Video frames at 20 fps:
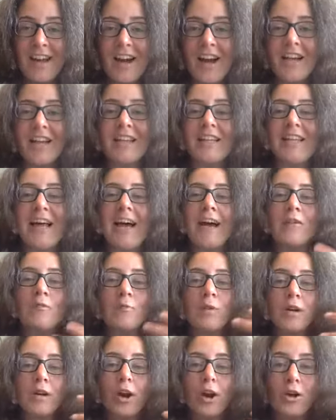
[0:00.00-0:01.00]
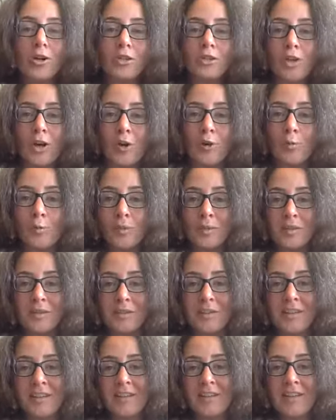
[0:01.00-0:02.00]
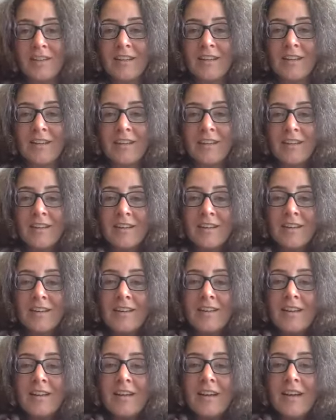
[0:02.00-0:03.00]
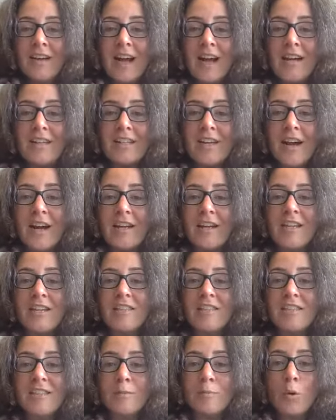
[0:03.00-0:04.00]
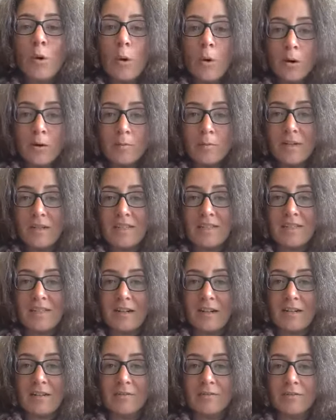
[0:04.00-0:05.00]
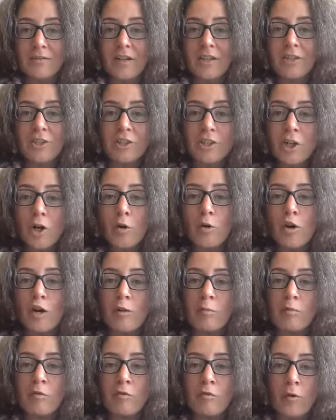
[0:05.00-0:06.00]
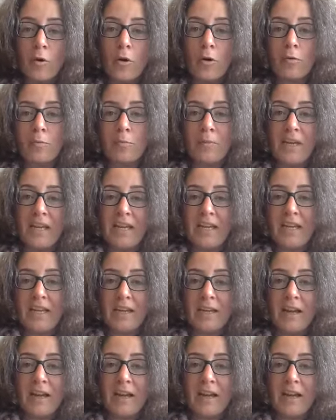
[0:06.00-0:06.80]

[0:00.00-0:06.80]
I allow my heart to open and I support myself. I show up for me.